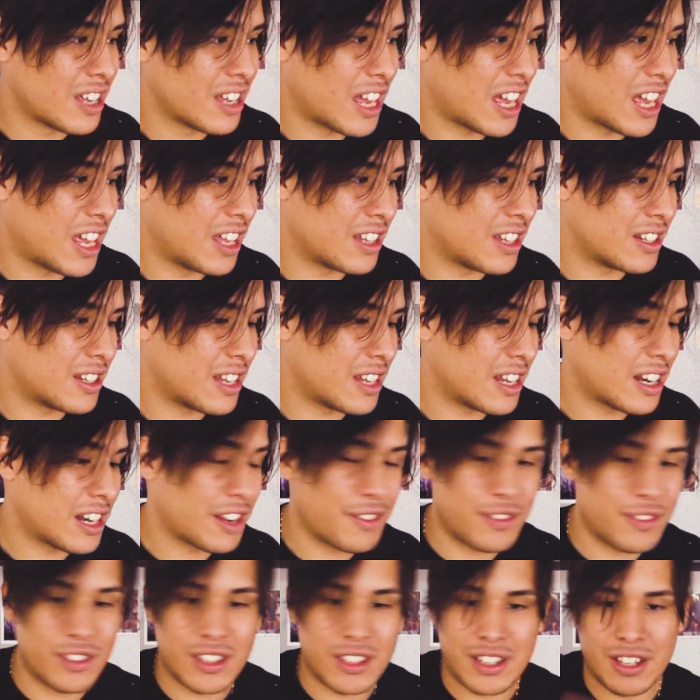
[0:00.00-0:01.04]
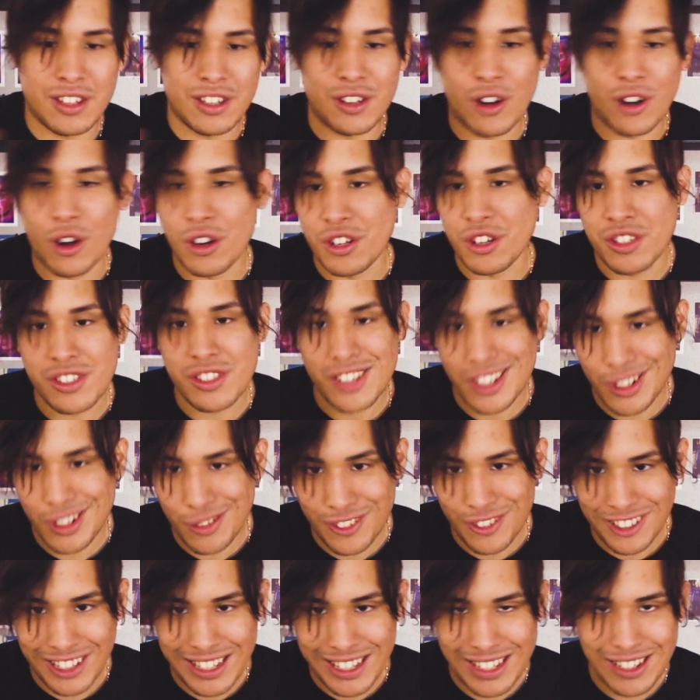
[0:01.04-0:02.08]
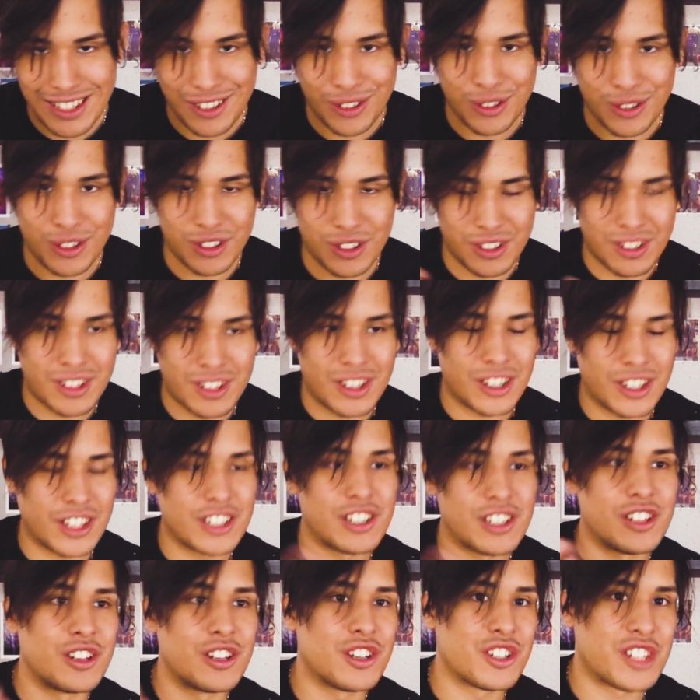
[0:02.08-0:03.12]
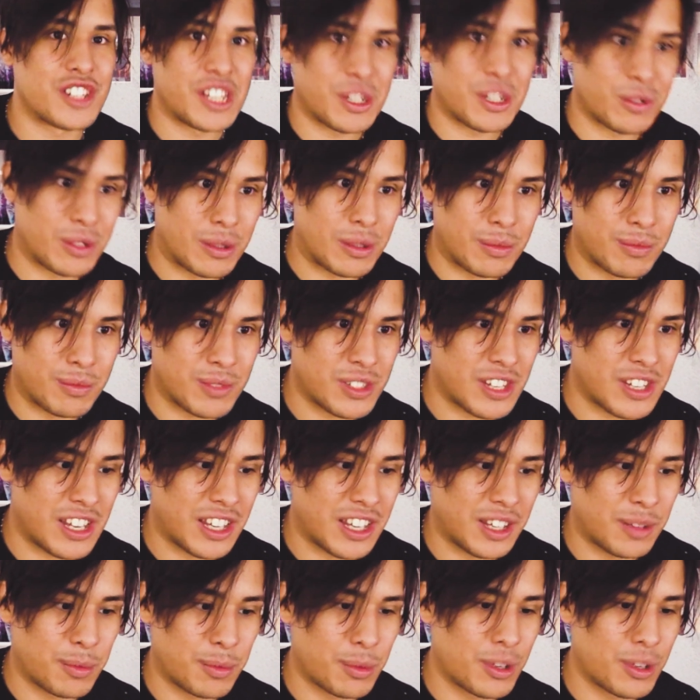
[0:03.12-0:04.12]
and I feel like other artists can relate or can understand what I'm saying,